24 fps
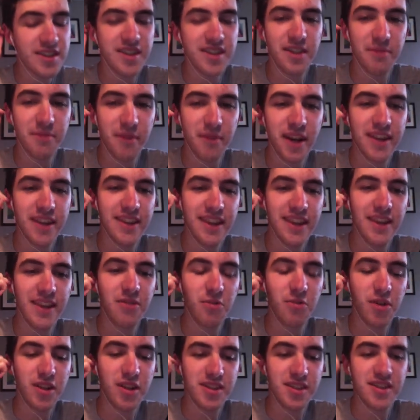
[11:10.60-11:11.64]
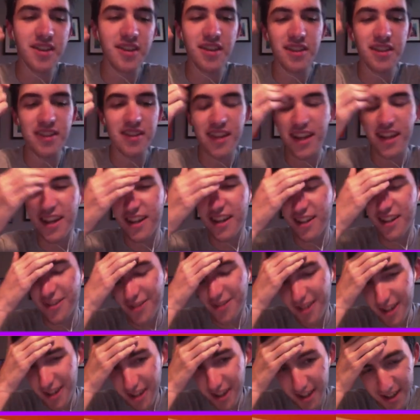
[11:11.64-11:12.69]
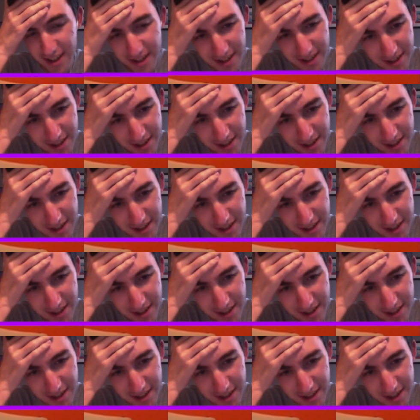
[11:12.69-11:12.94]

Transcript: Oh, Never mind. It really, was. Really the, sorry. Yeah, okay. that, that is